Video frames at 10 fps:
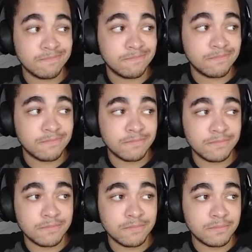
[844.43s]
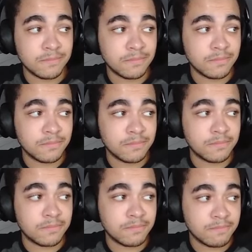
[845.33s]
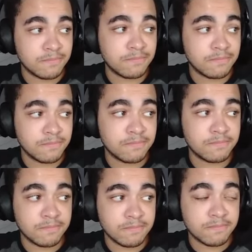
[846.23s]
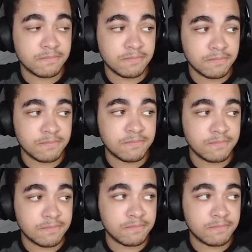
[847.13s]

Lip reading: The person shown says nothing.